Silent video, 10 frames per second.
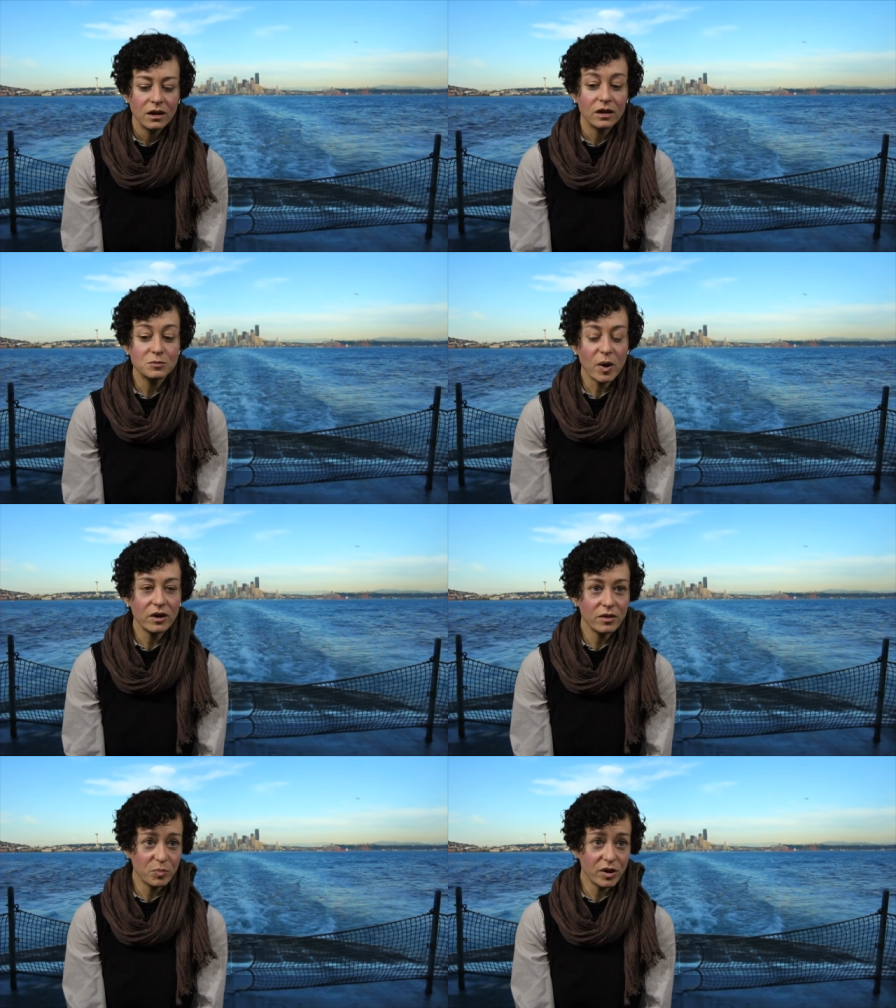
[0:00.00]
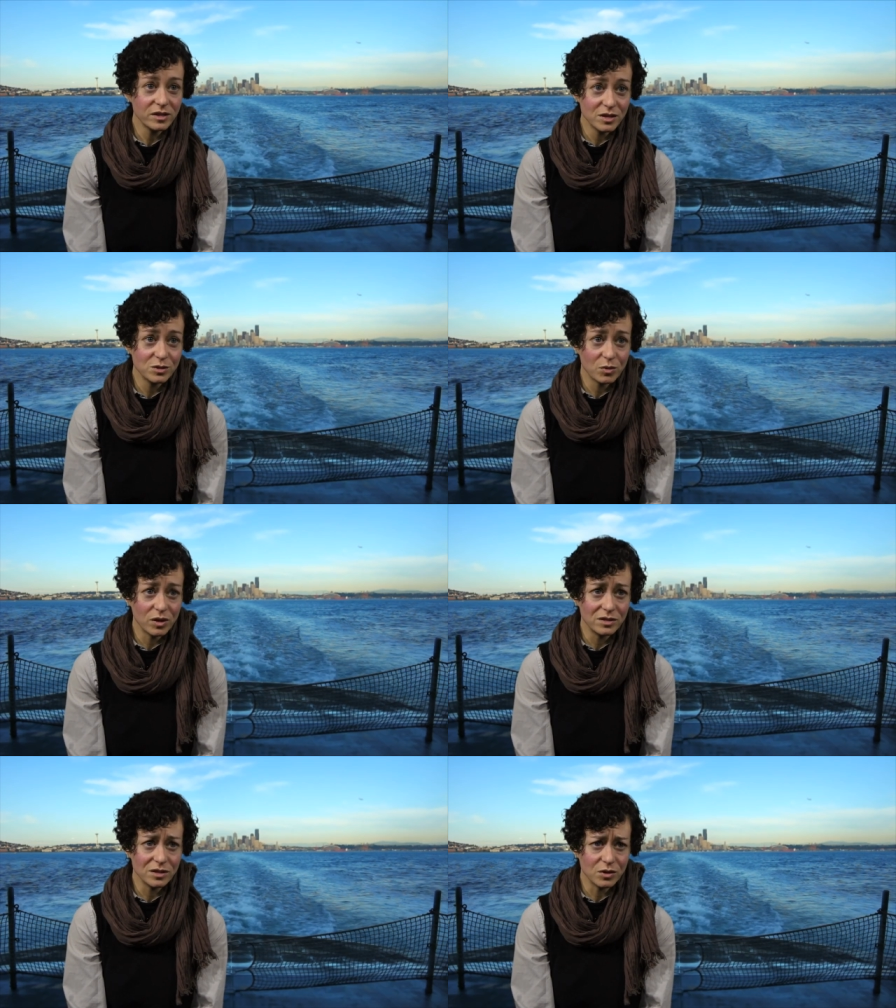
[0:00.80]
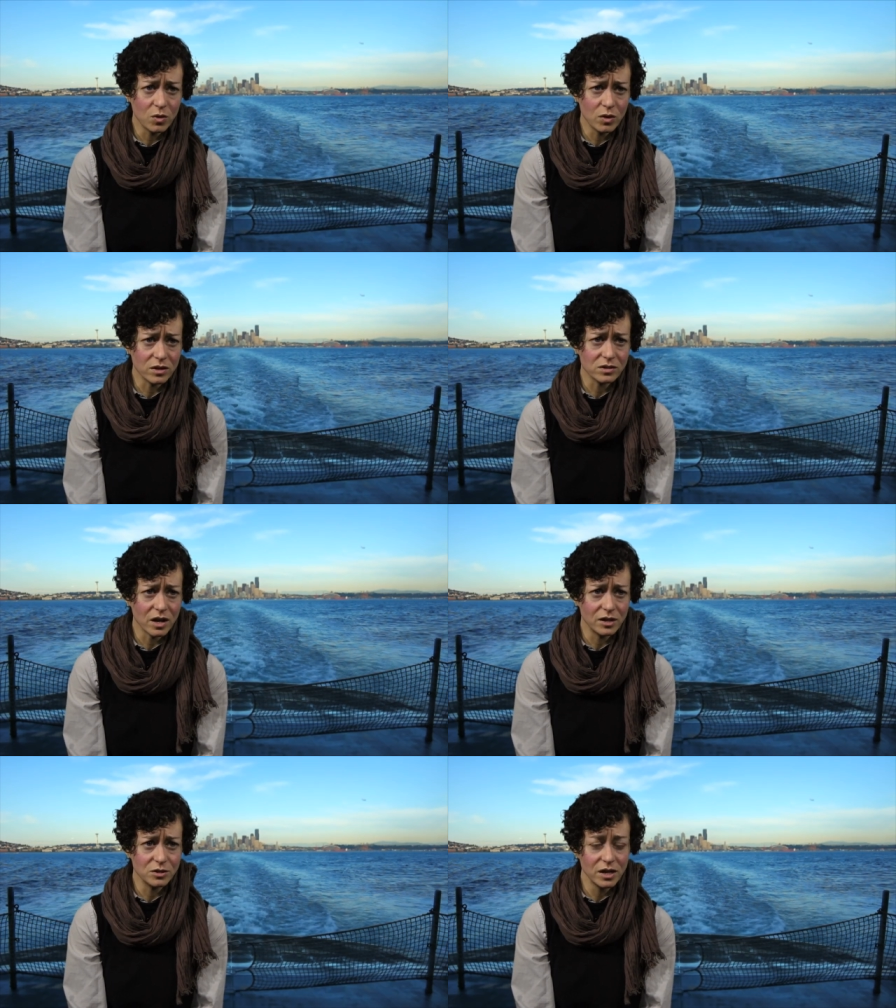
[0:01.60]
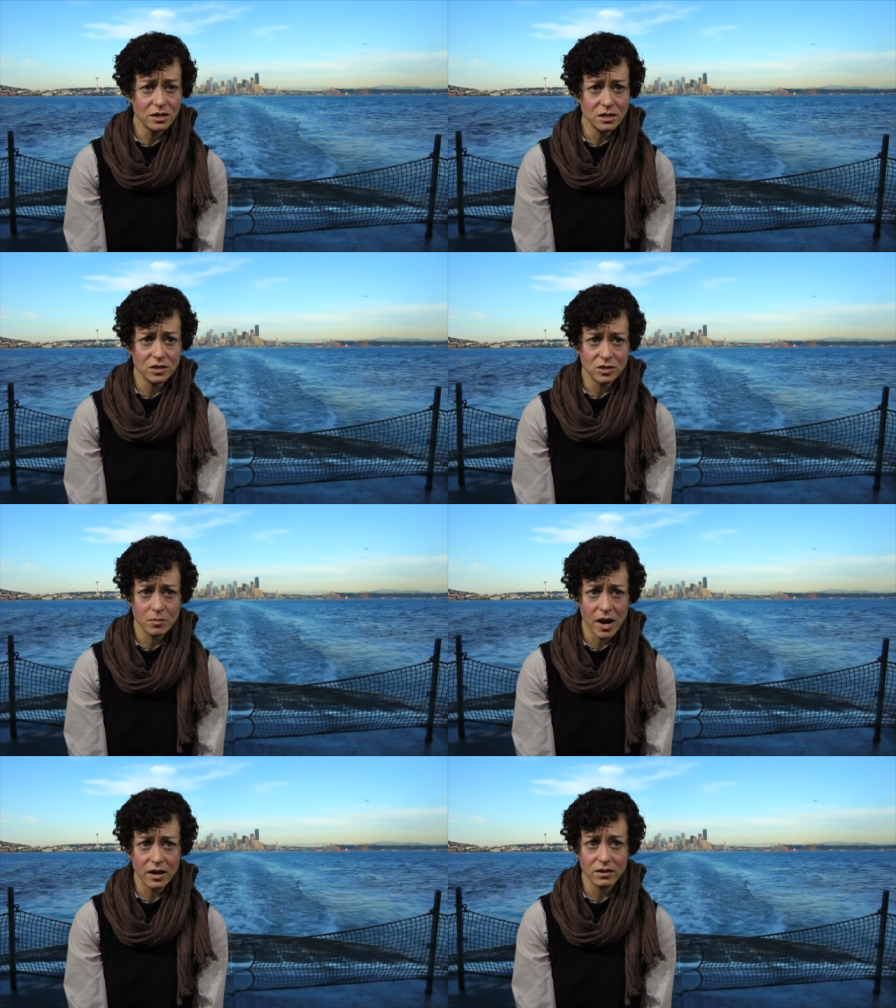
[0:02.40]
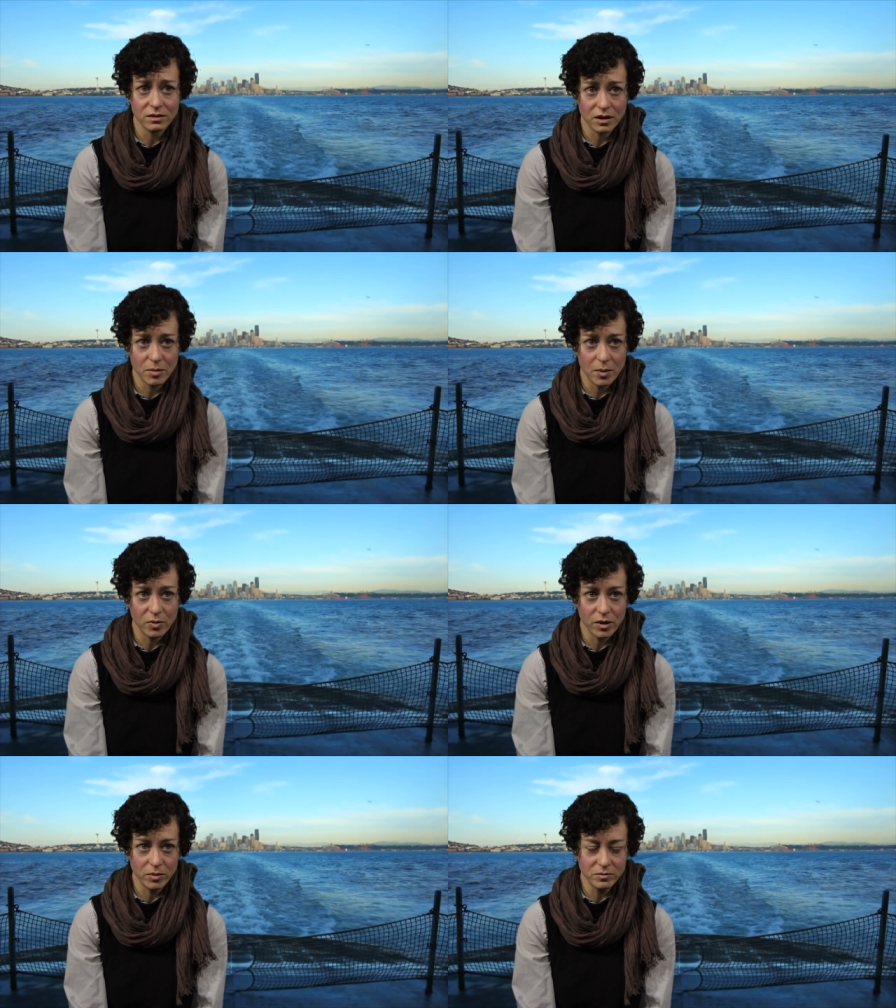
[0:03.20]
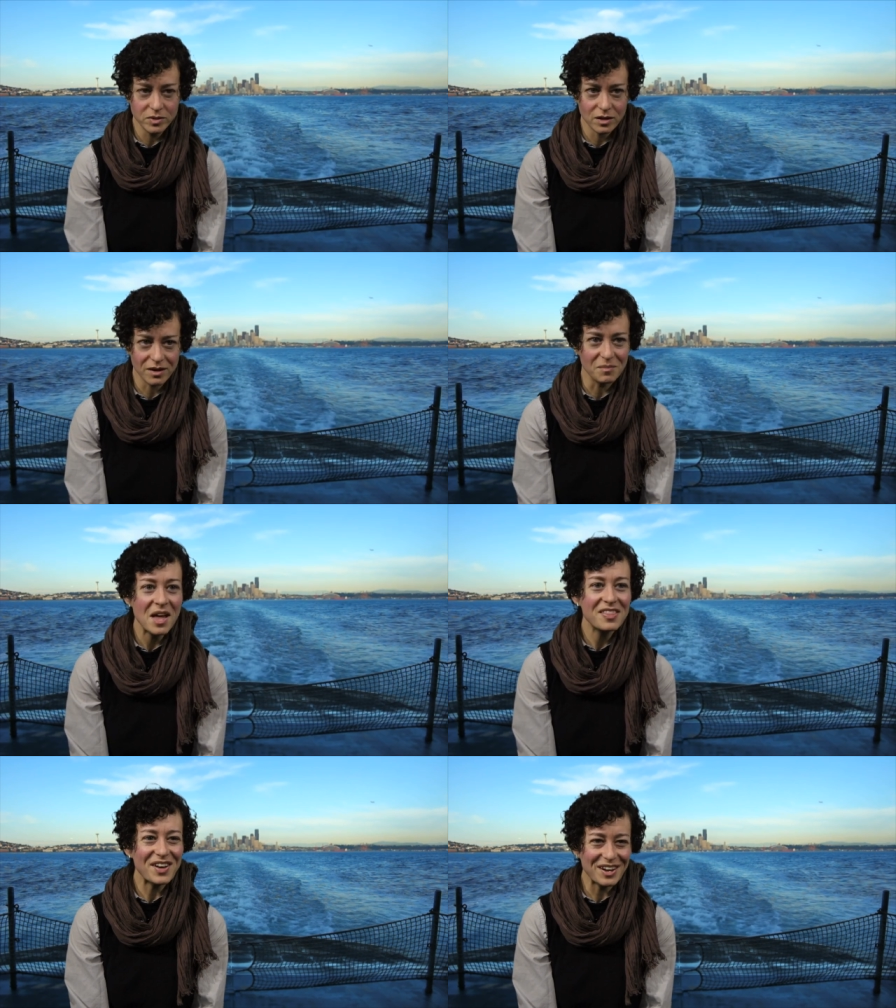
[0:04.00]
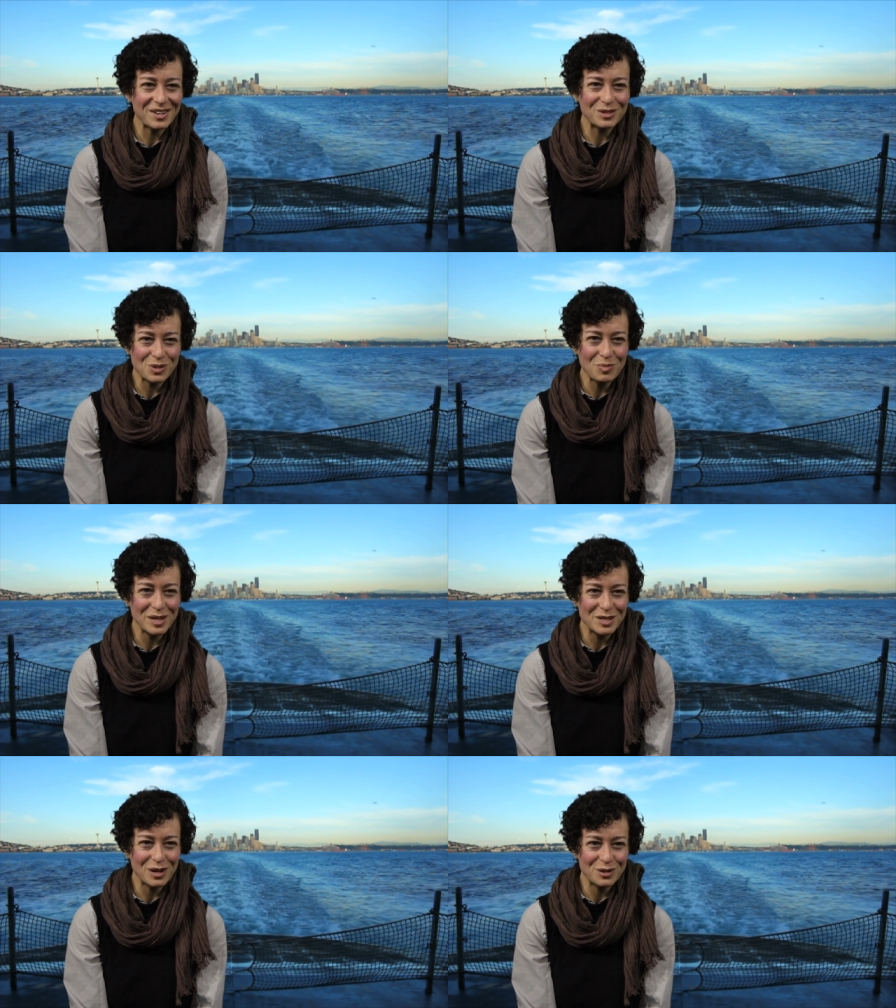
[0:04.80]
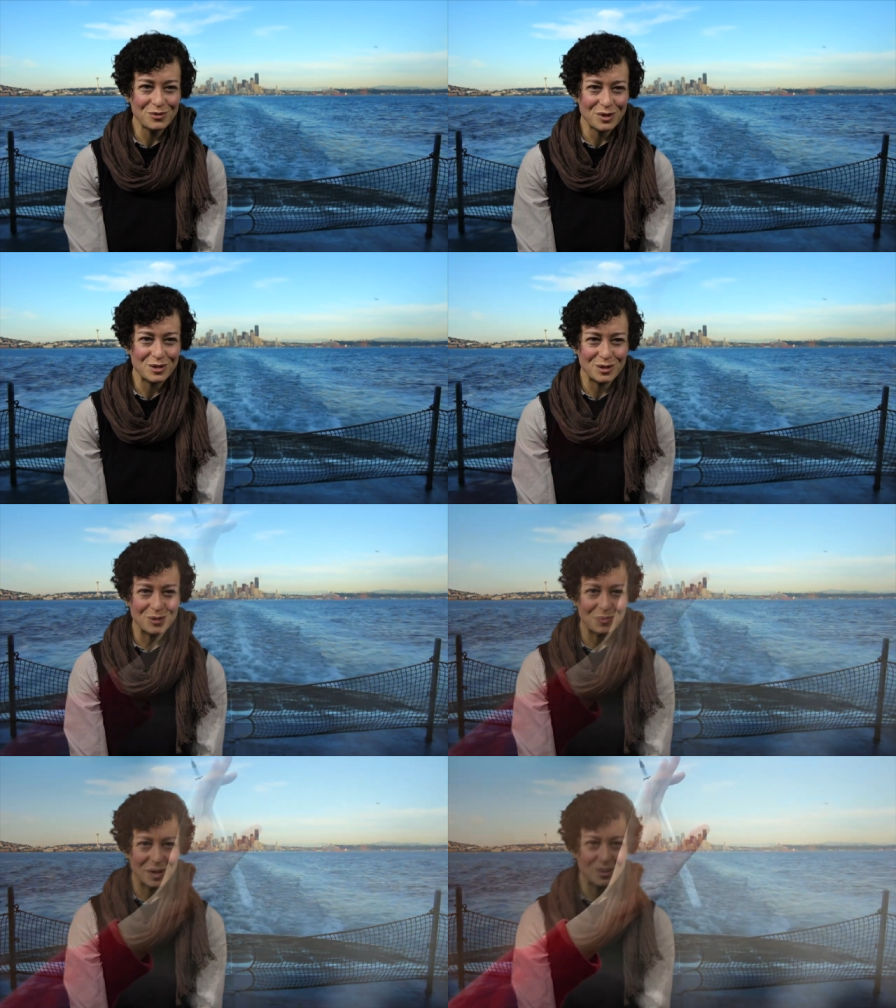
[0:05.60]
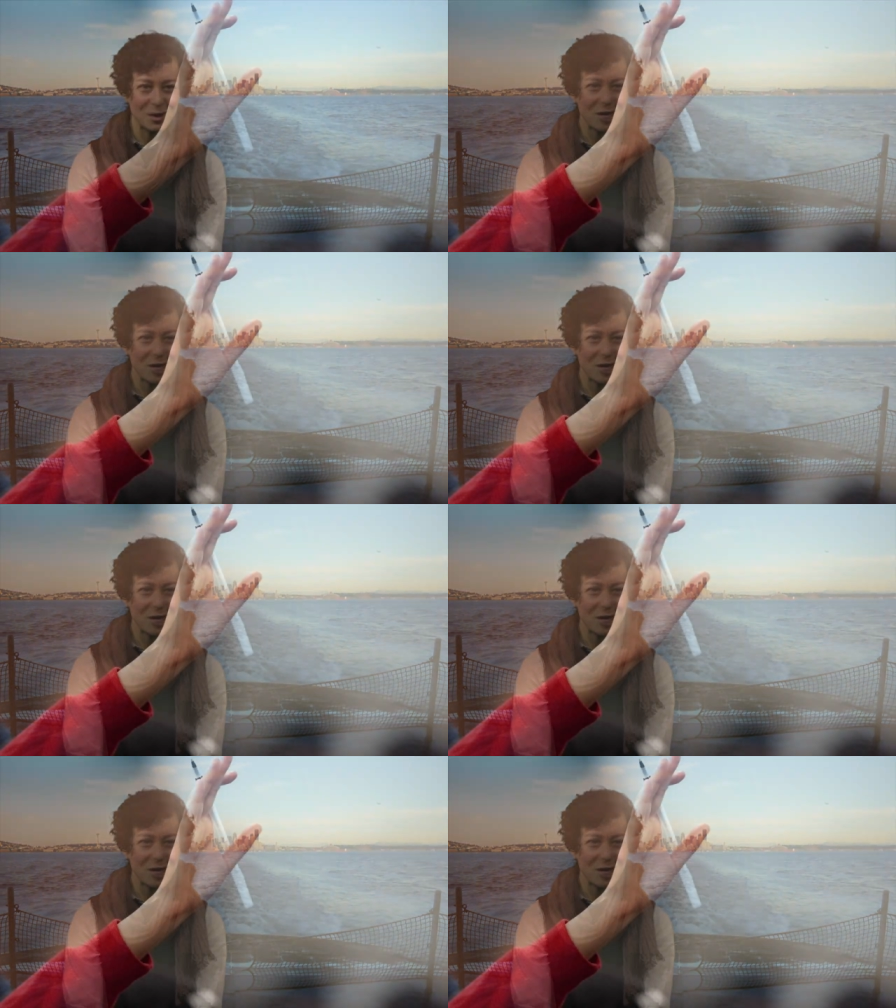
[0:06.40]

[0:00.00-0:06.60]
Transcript: As part of the process-oriented course, I try to teach them how to think about problems. Um, that can also be a challenge for the students because